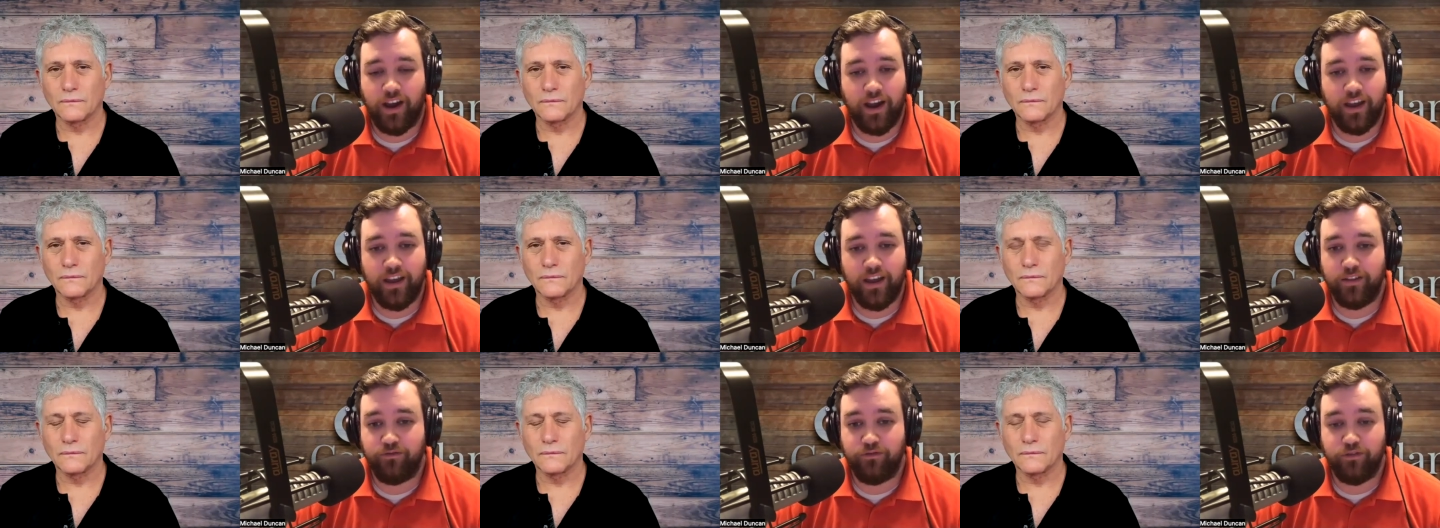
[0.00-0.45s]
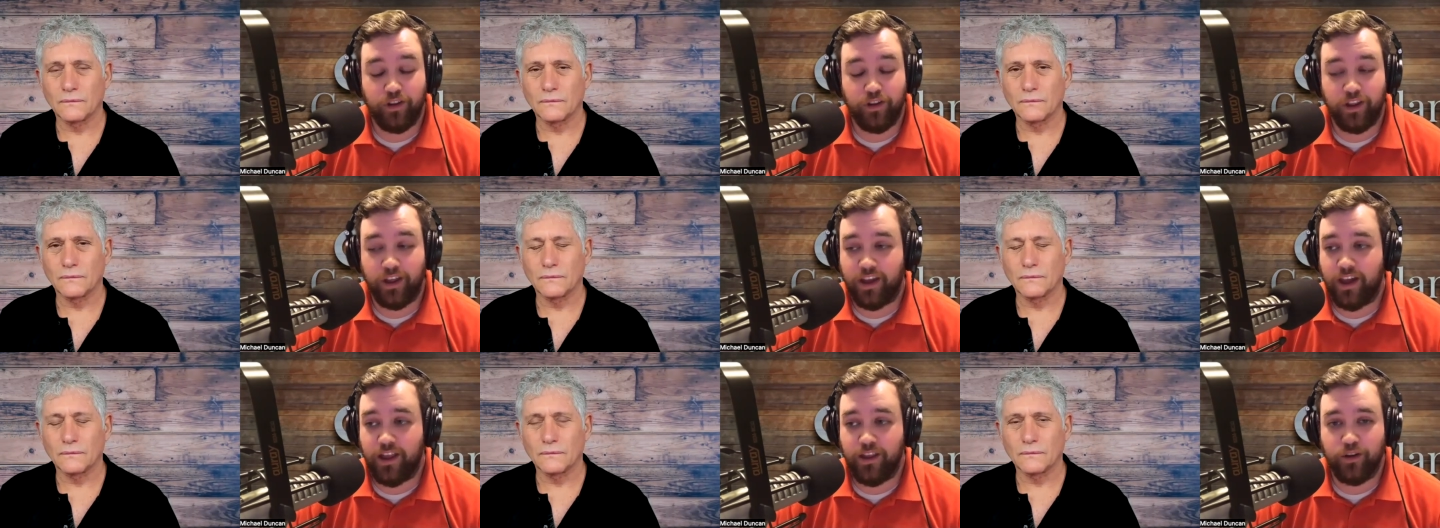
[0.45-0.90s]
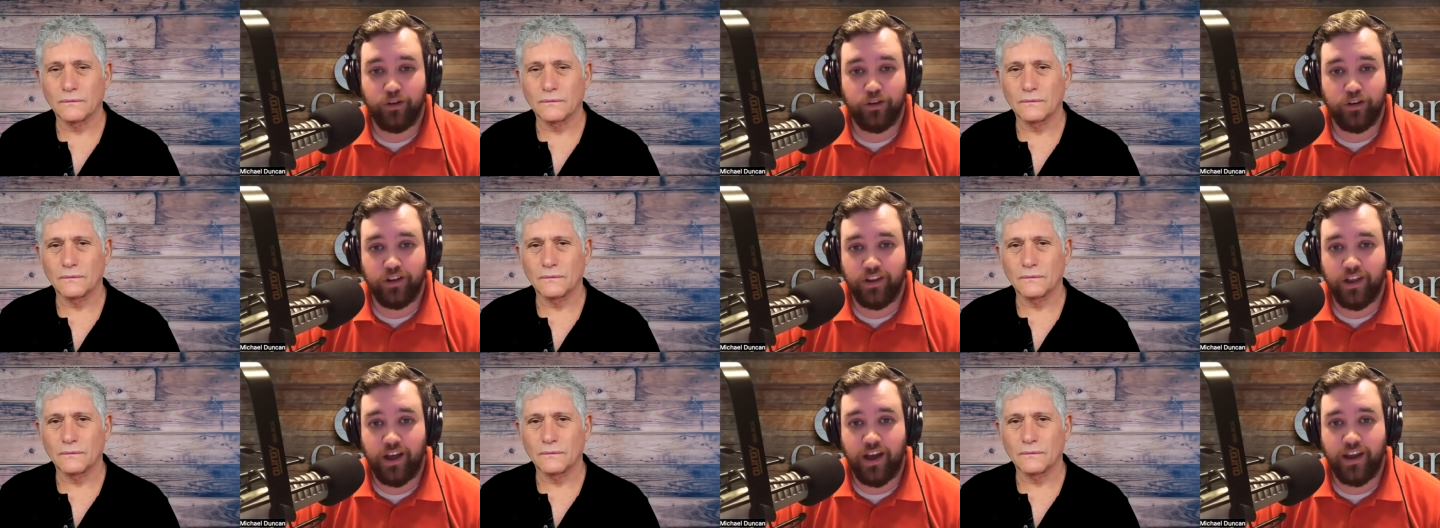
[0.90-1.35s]
Speaker 1: I feel like I learned
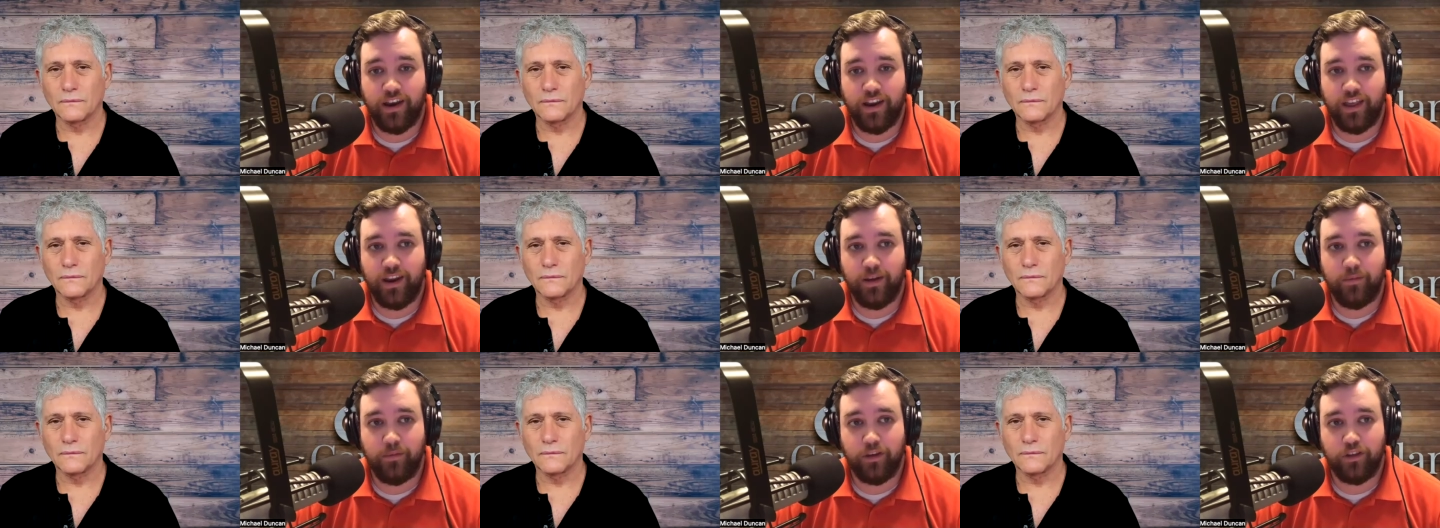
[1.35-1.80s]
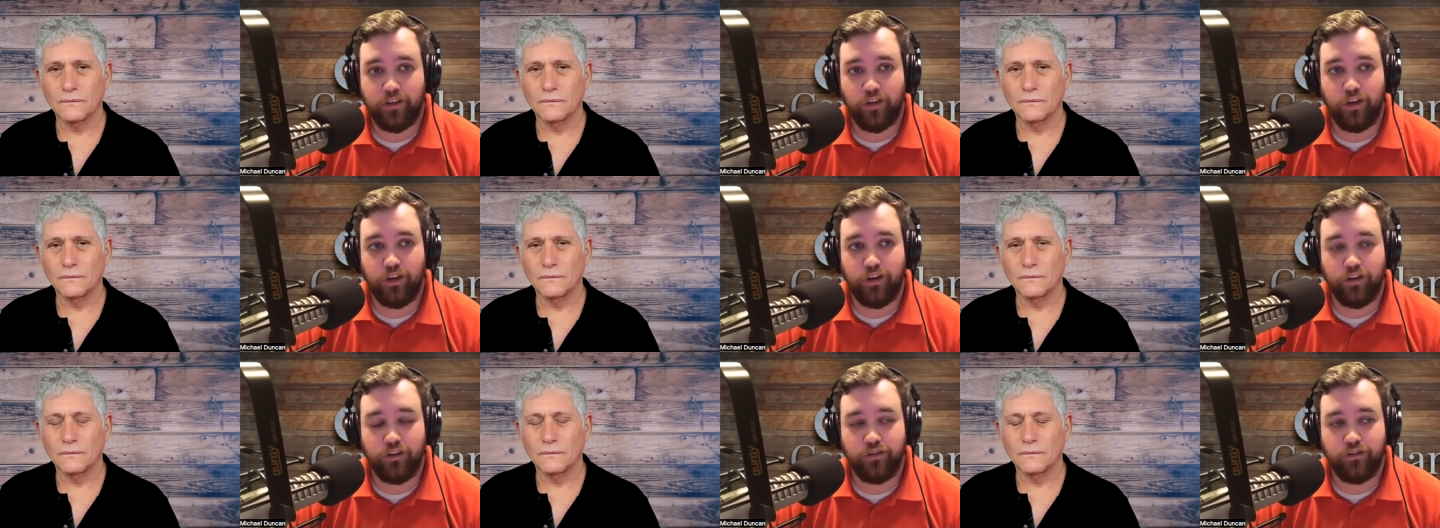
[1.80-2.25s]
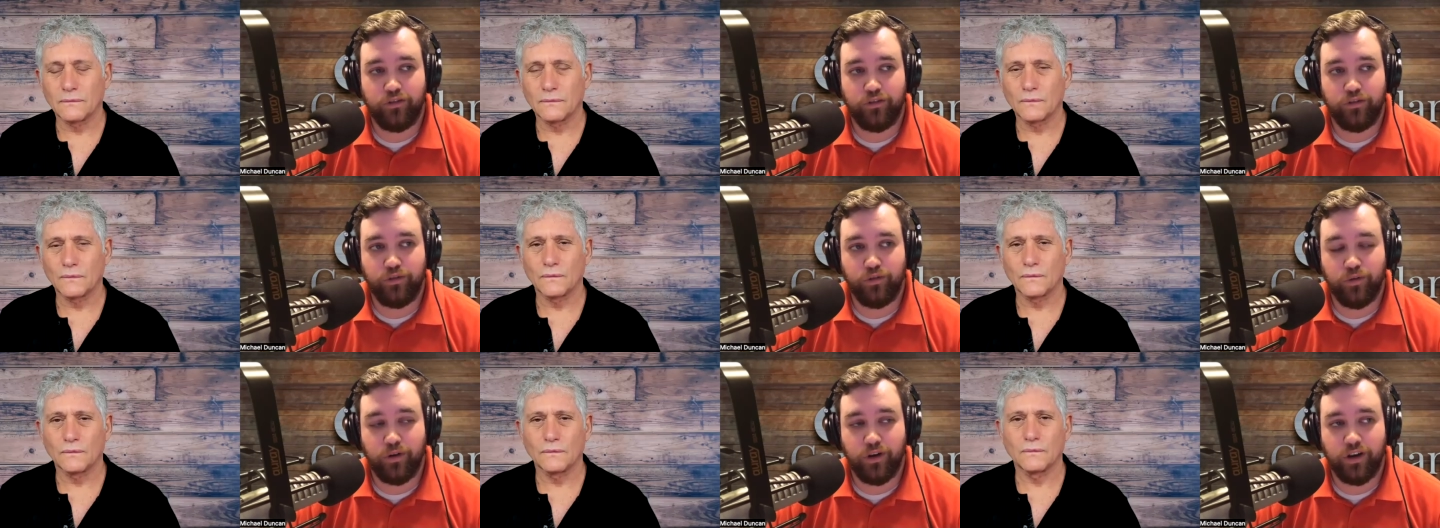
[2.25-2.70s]
a lot, and I'm excited
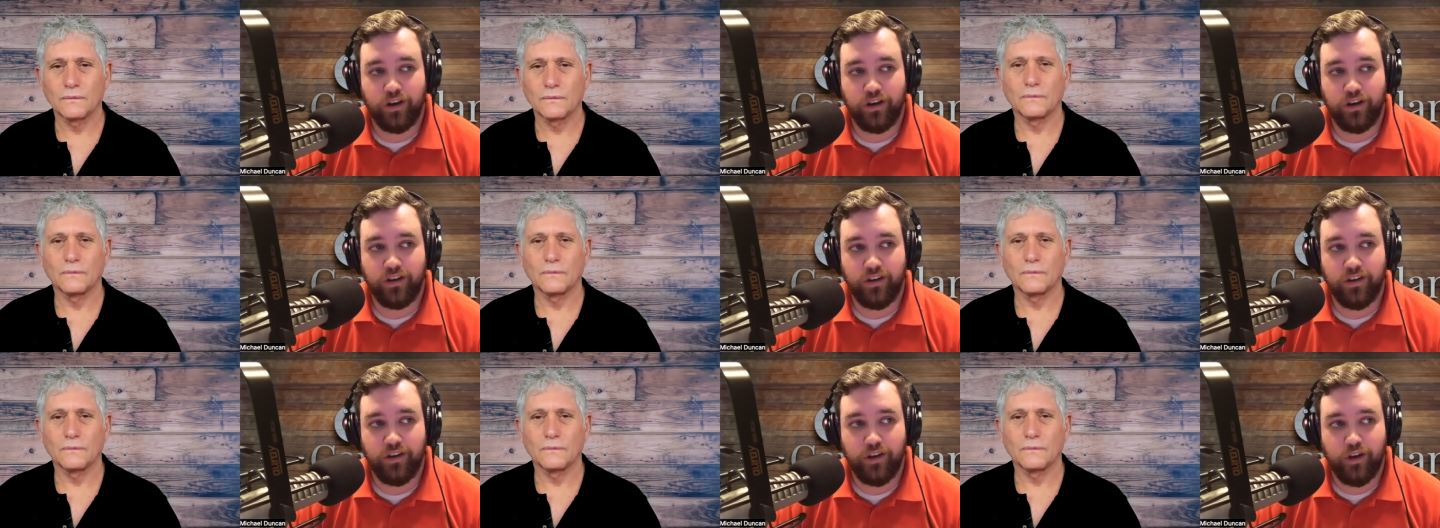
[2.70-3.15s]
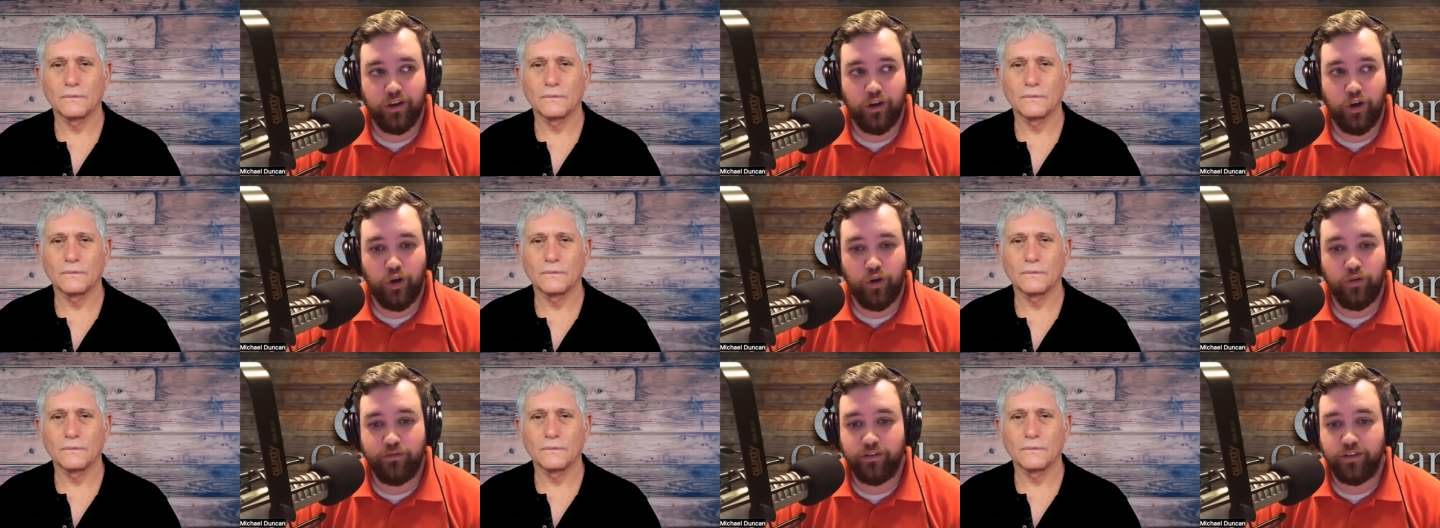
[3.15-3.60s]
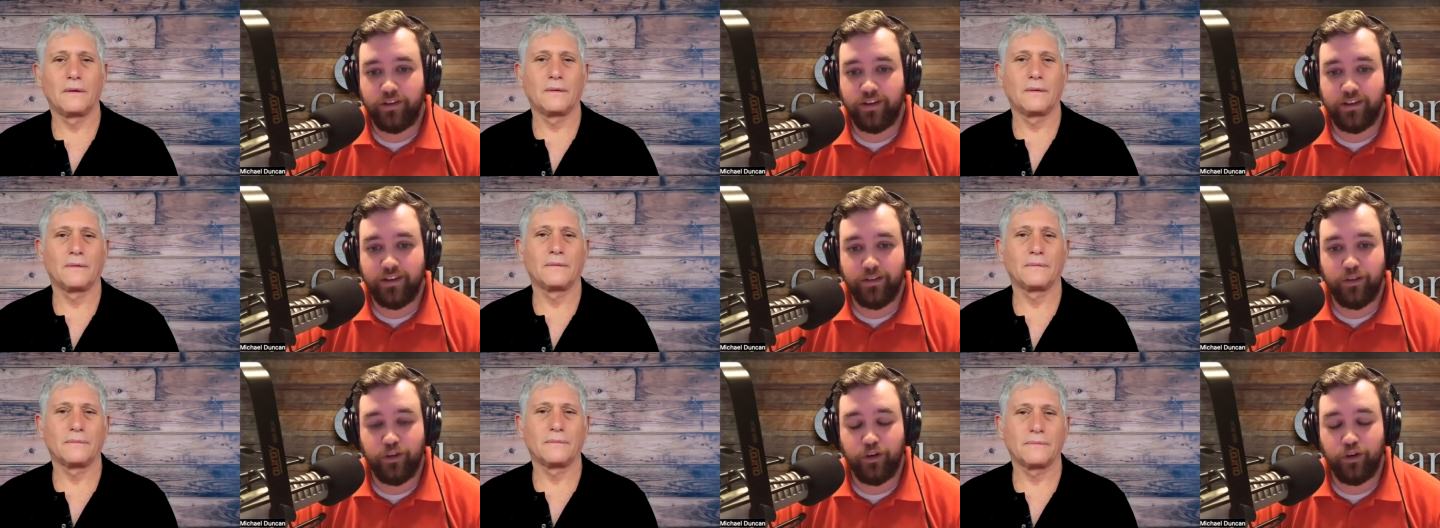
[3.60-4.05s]
to uh, hopefully
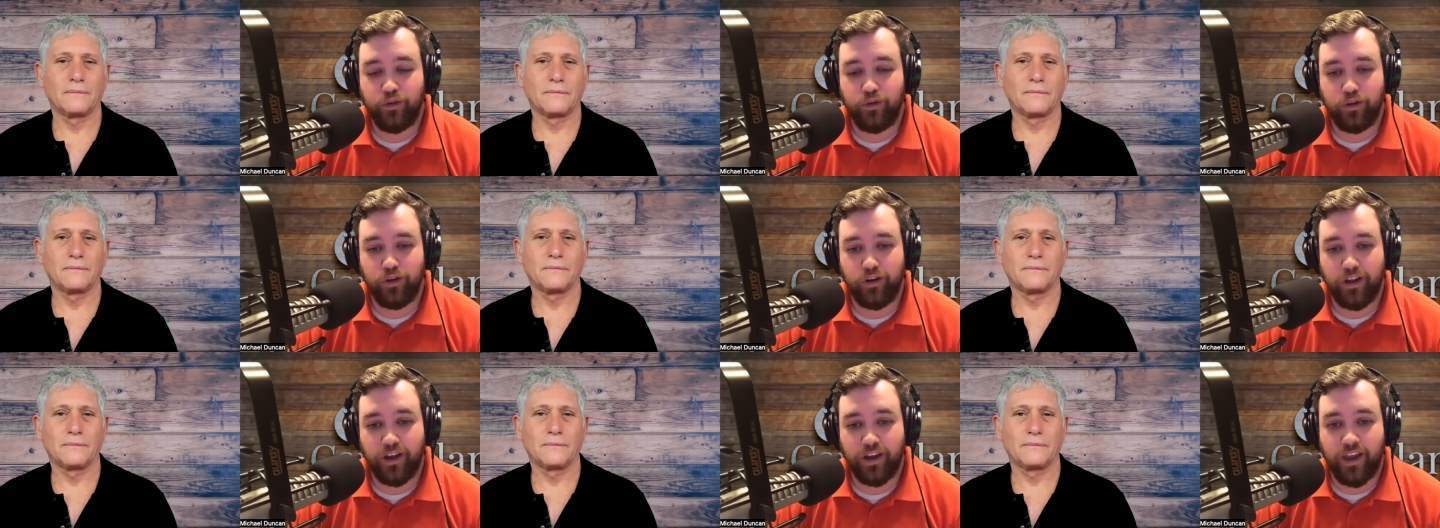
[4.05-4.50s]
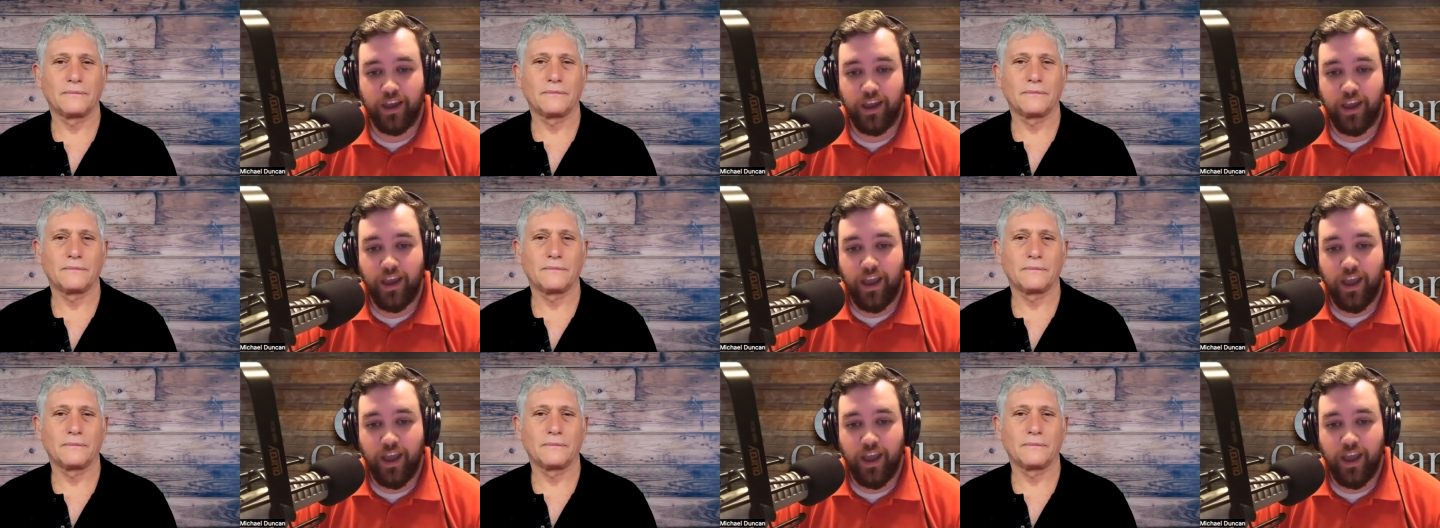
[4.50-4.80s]
continue learning.